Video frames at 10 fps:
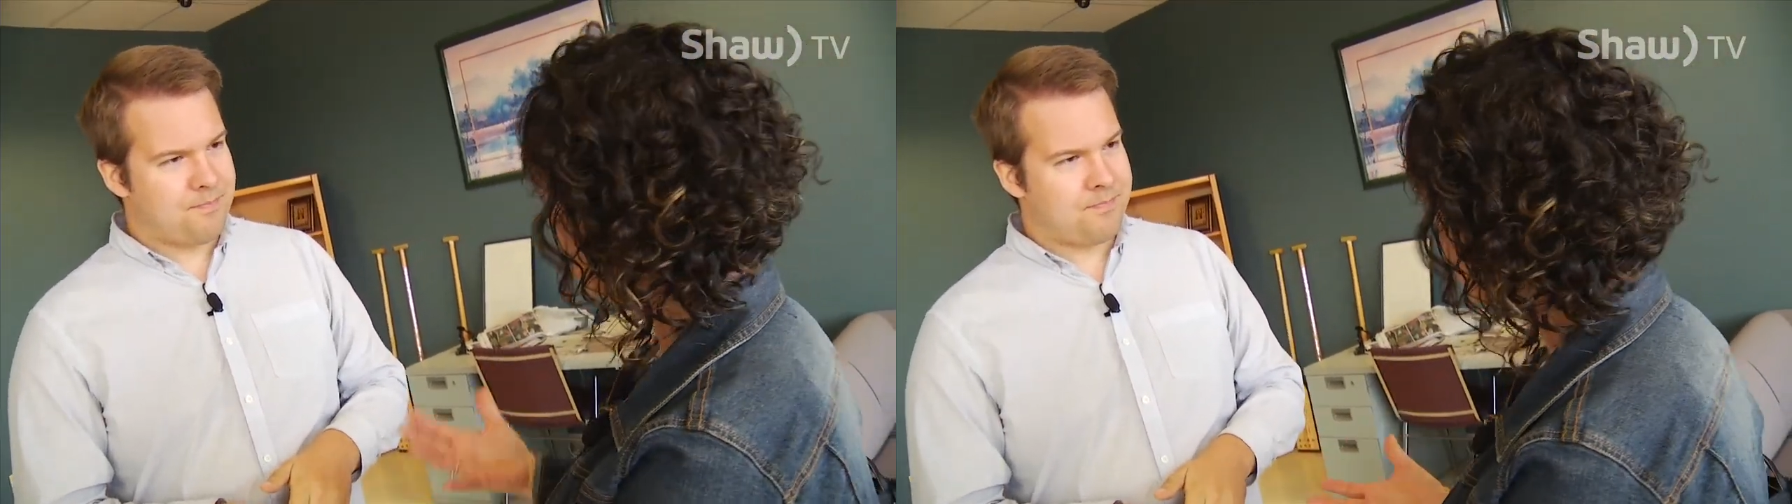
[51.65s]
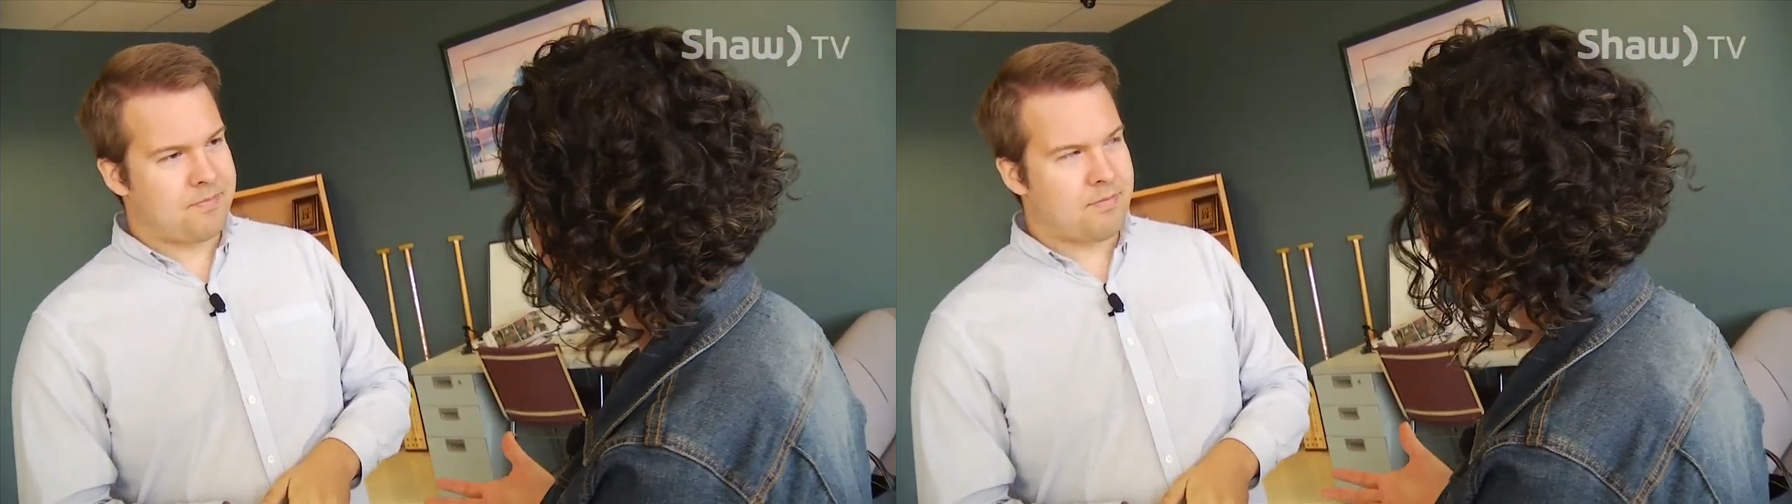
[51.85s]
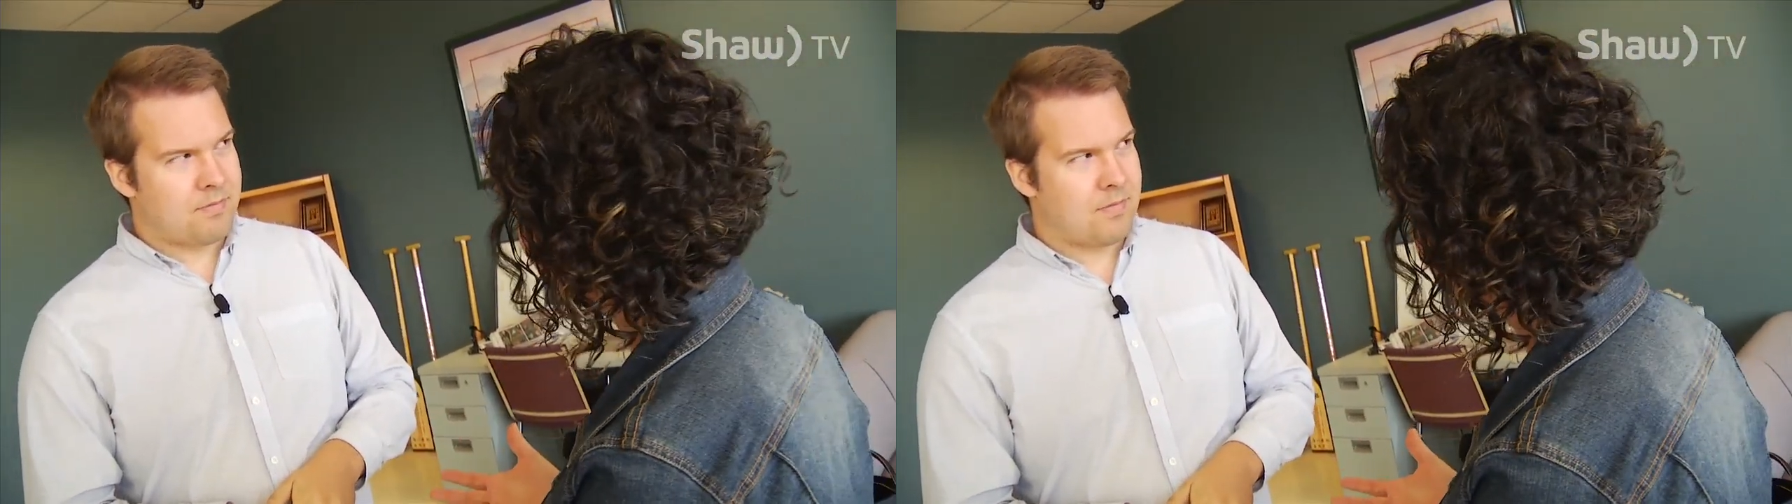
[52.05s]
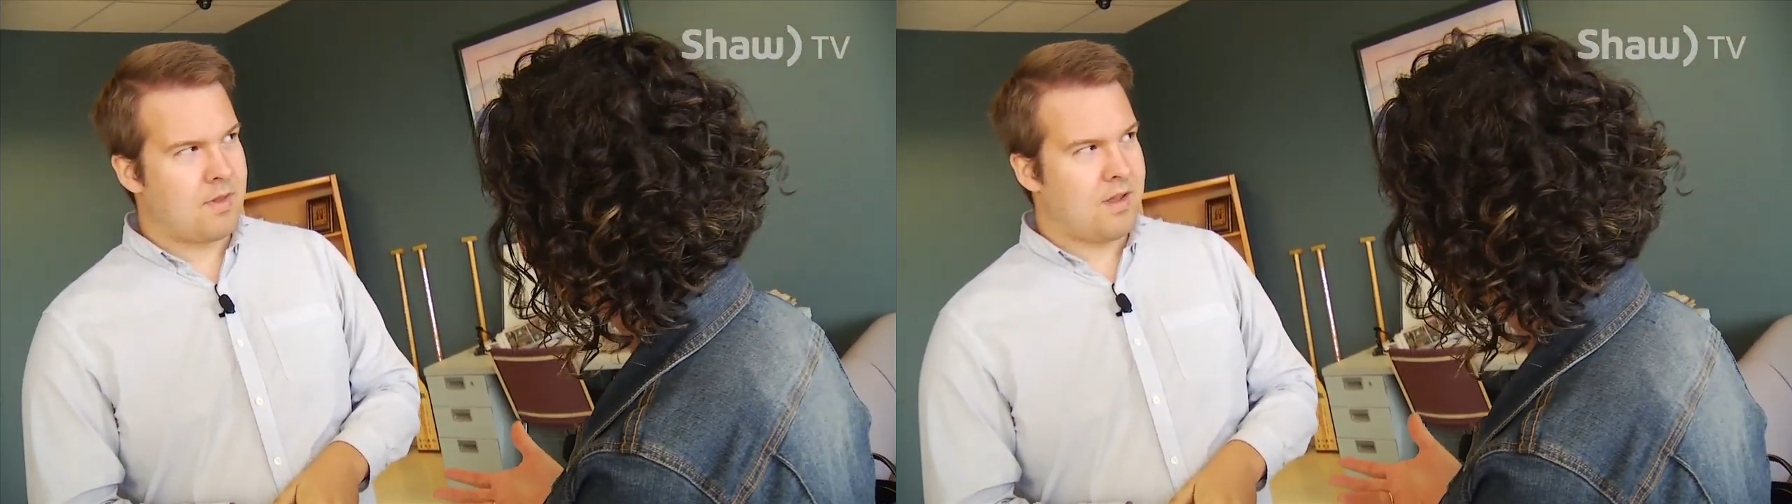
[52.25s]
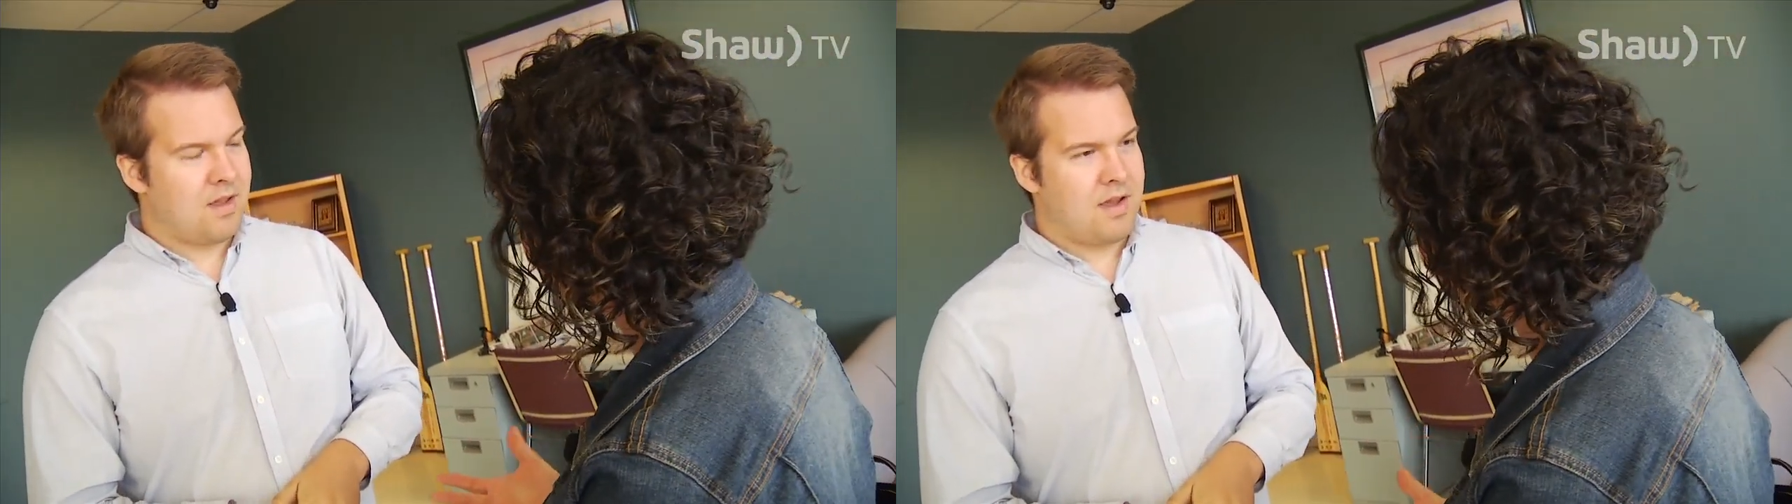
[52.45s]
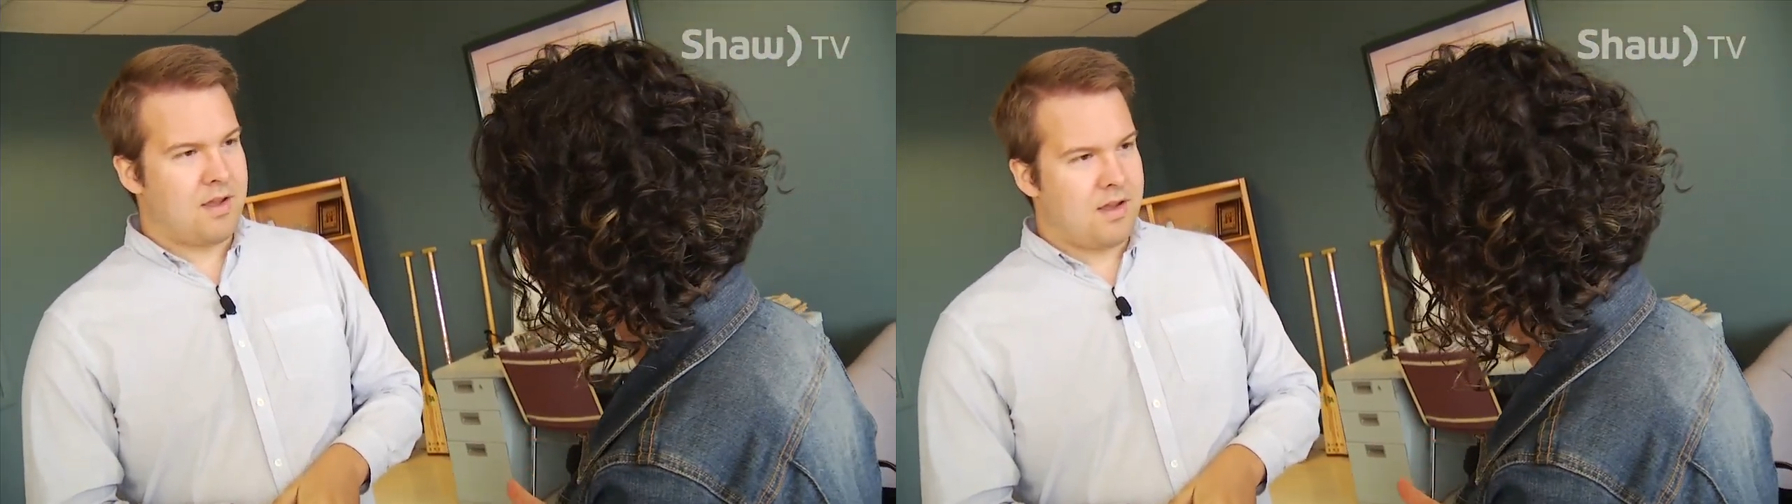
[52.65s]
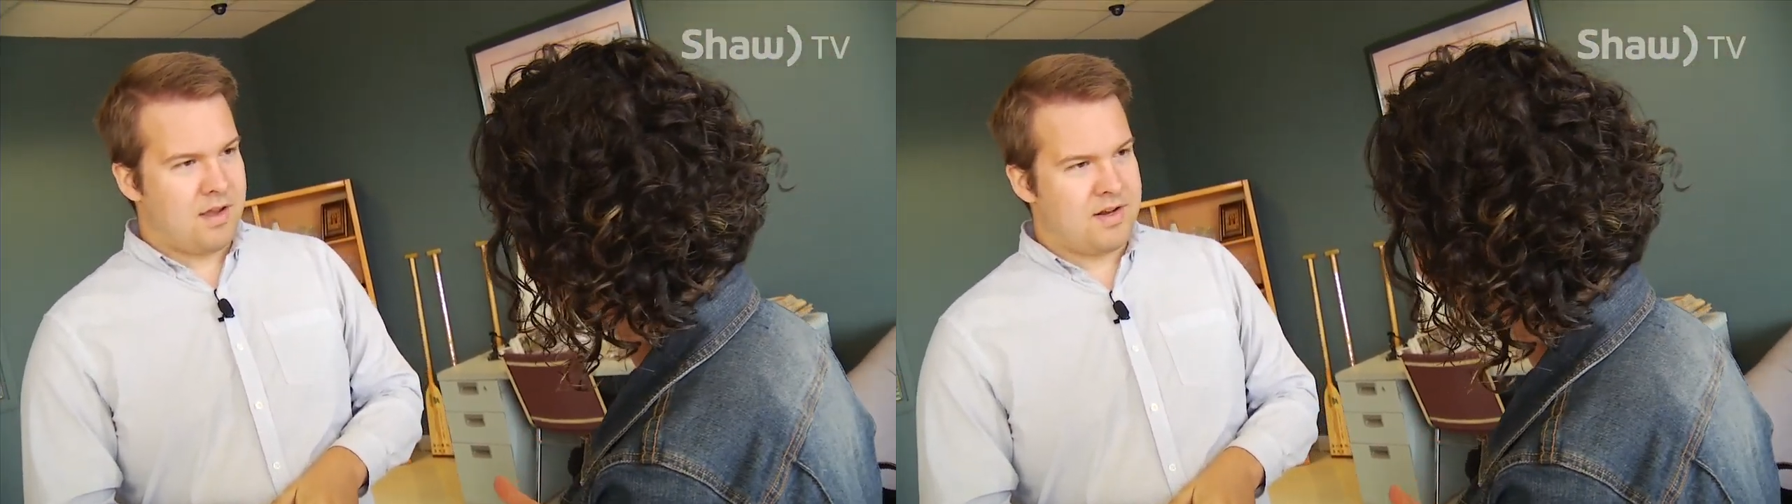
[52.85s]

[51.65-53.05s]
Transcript: new as well.